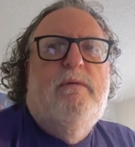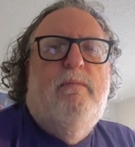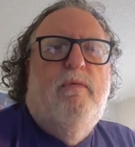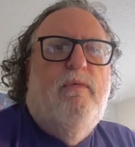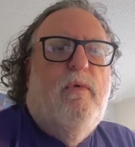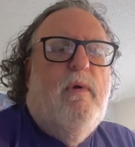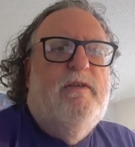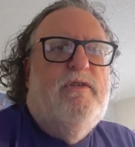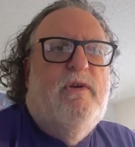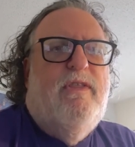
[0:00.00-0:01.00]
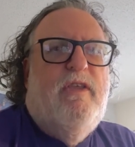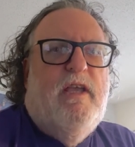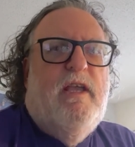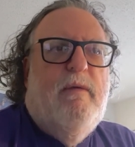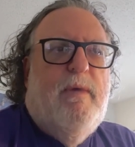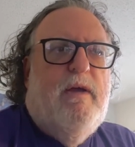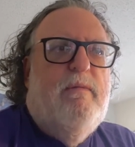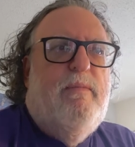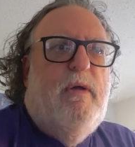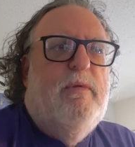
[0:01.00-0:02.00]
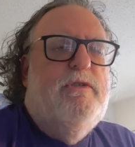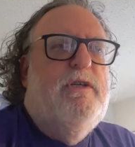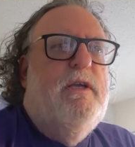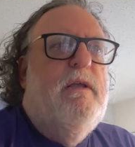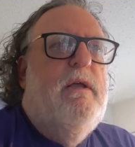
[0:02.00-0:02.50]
before I start thinking about publishing.